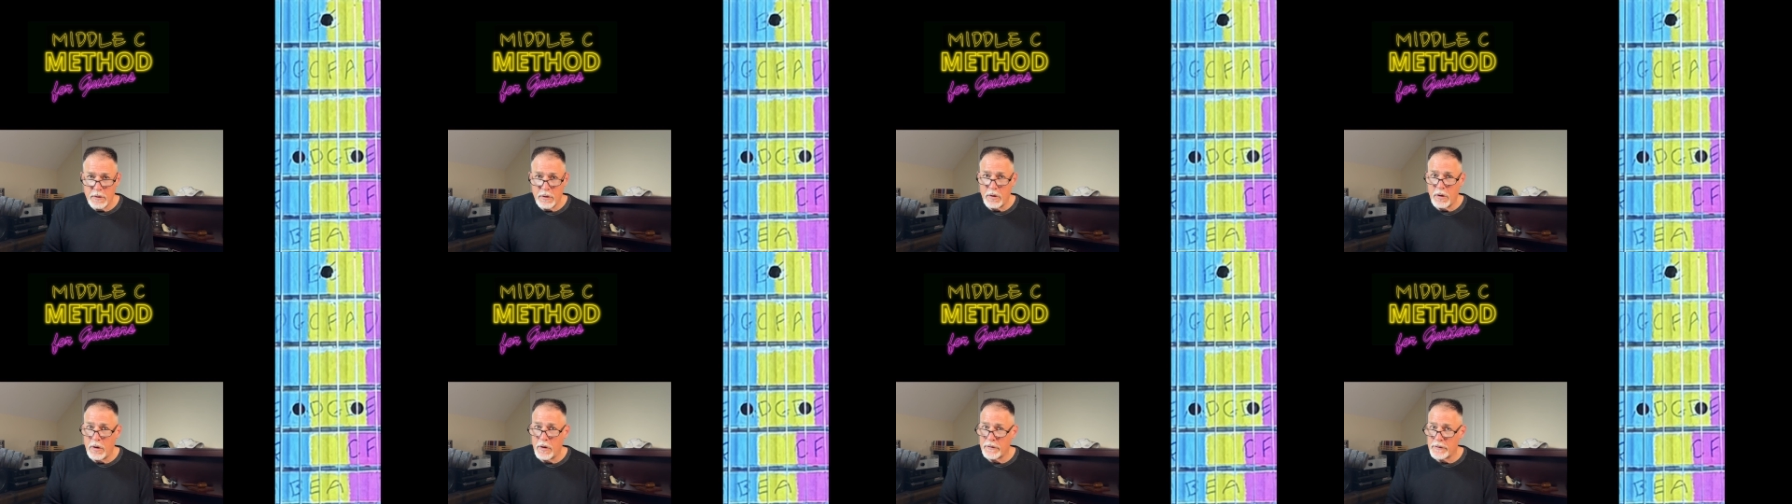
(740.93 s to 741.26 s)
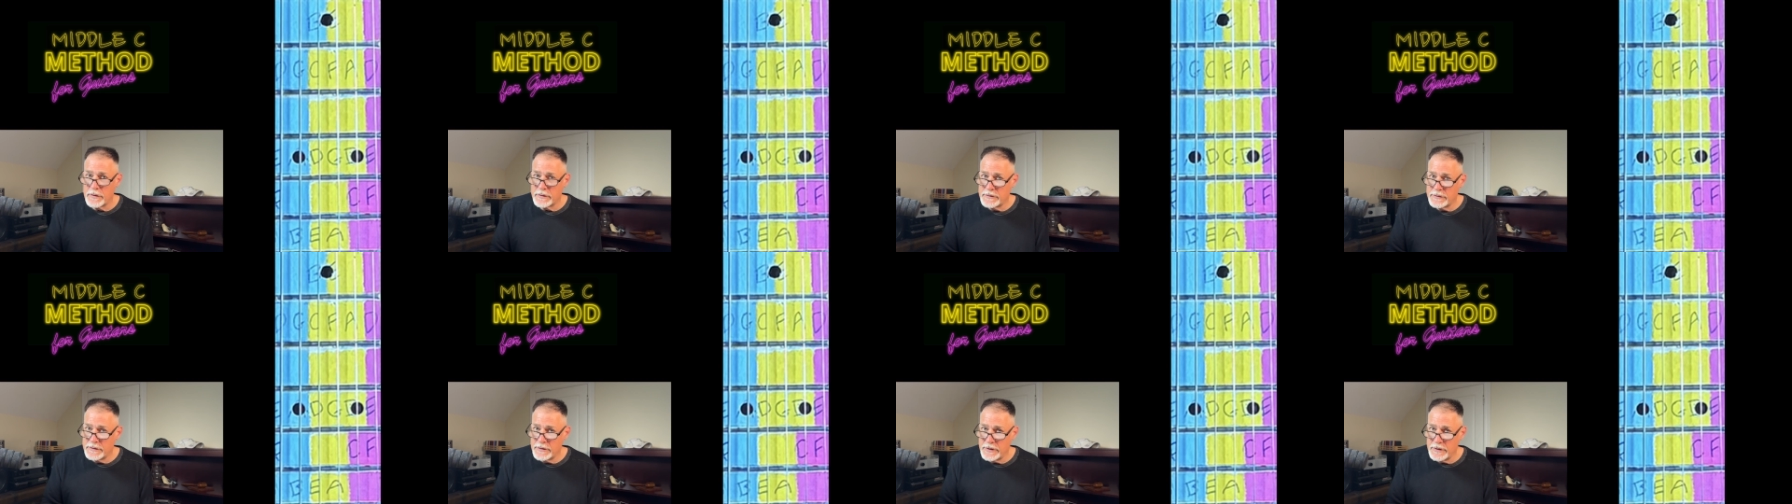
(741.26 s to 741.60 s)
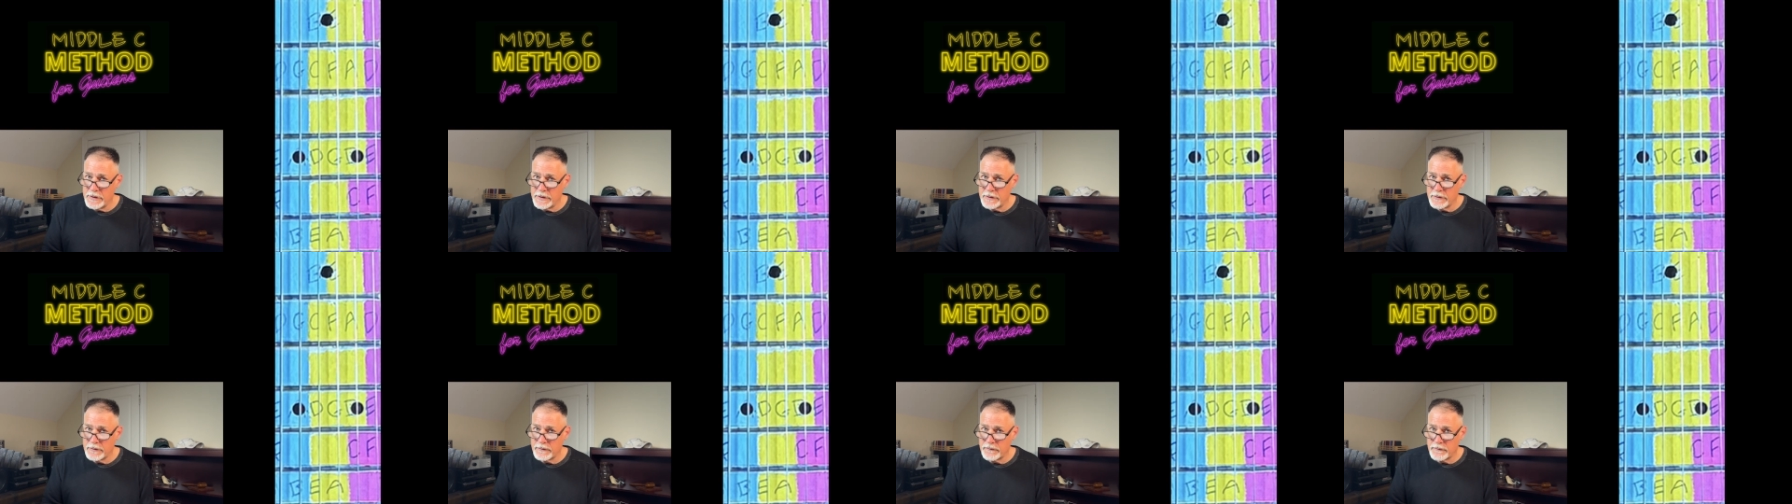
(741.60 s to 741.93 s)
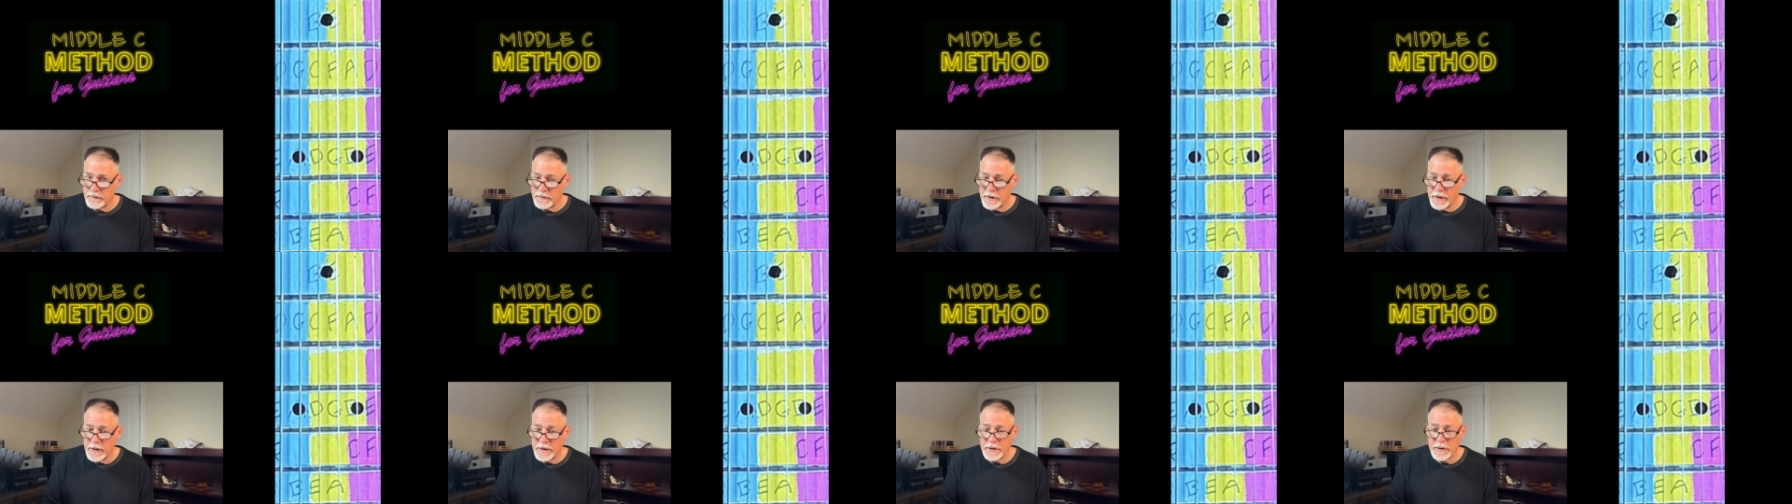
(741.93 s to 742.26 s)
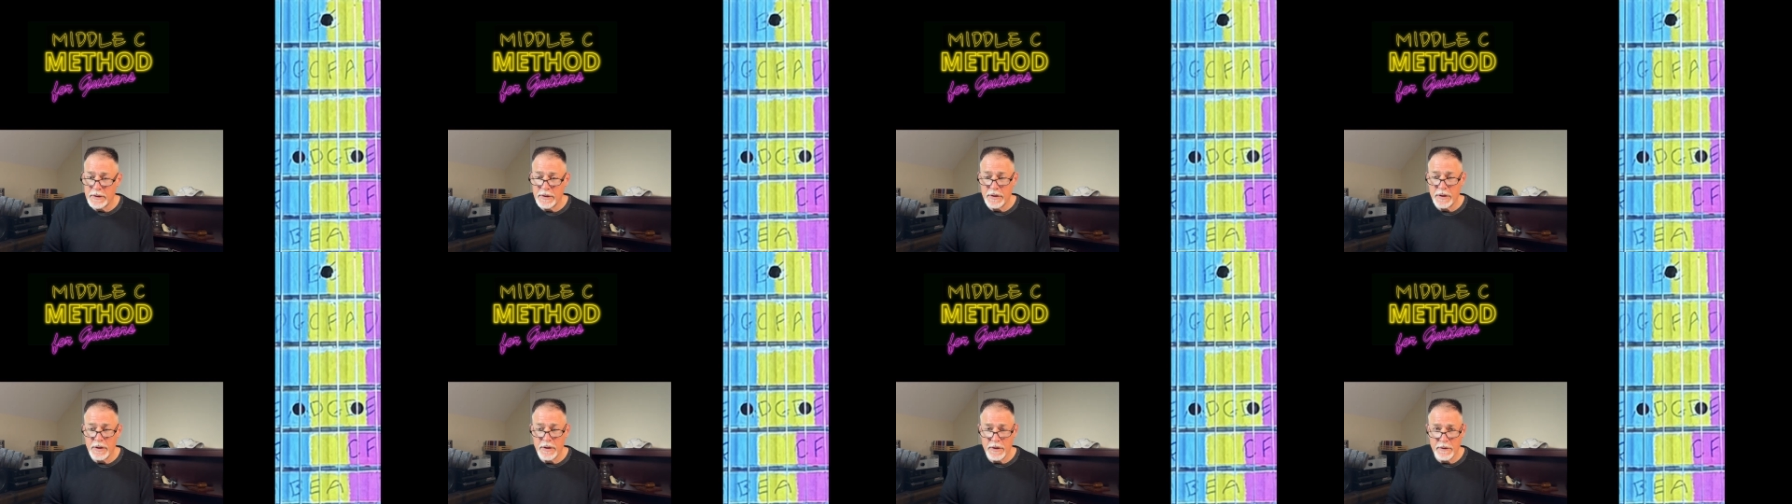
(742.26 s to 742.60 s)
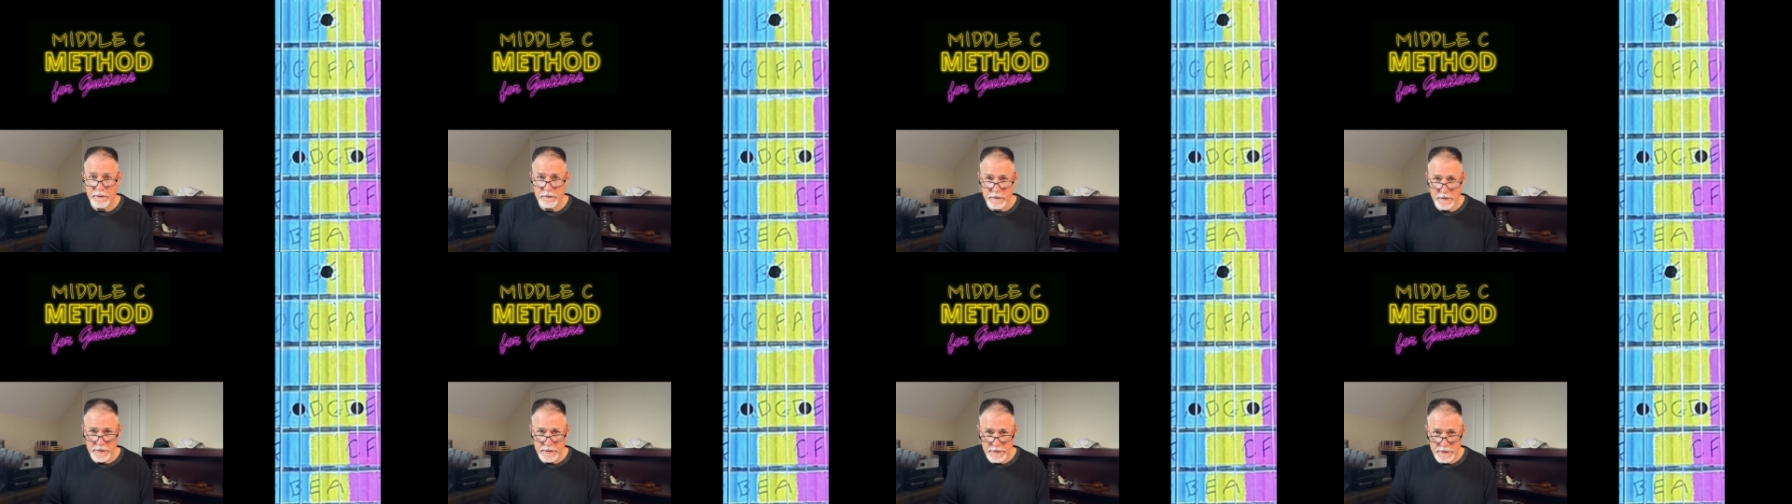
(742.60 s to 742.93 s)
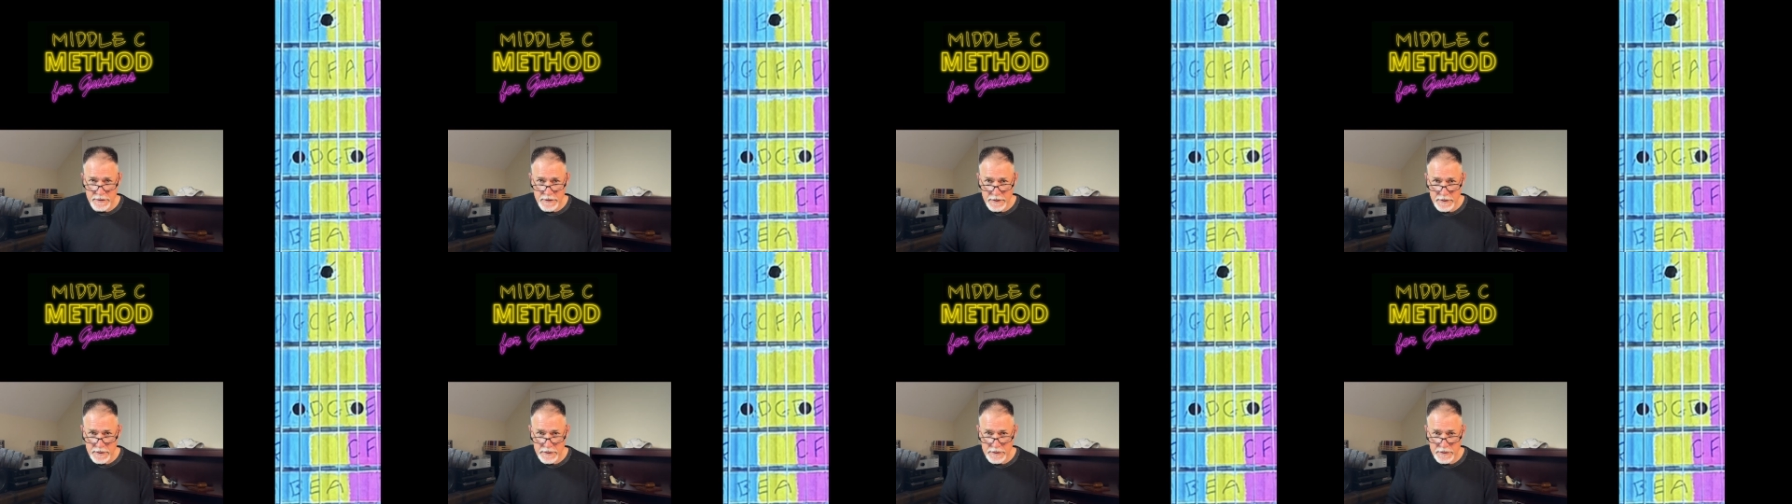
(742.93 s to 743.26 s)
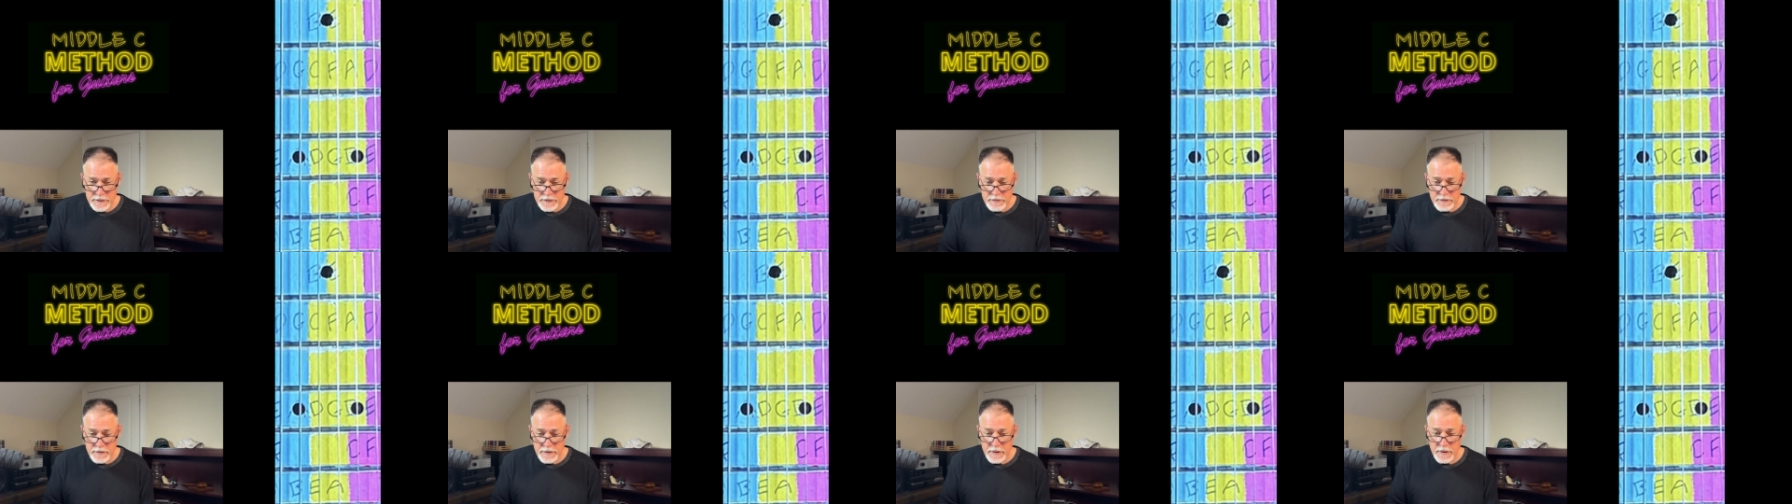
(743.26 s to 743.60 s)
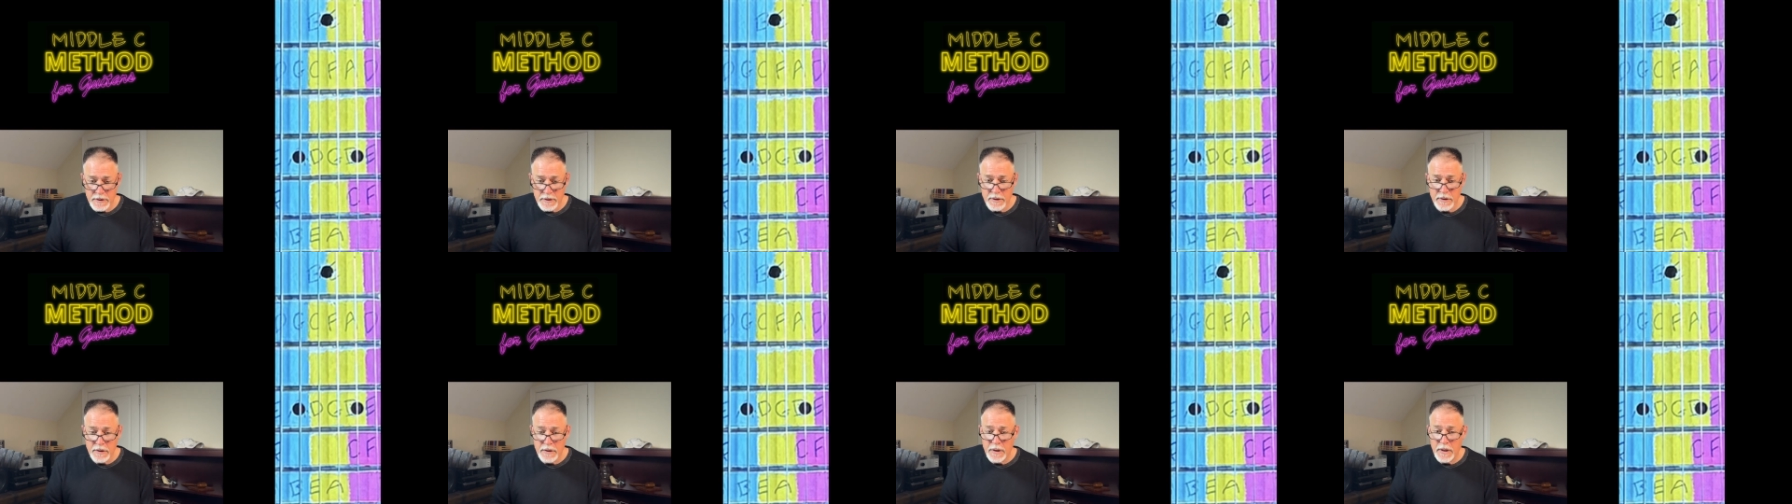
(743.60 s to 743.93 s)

on the 10th fret of the D string.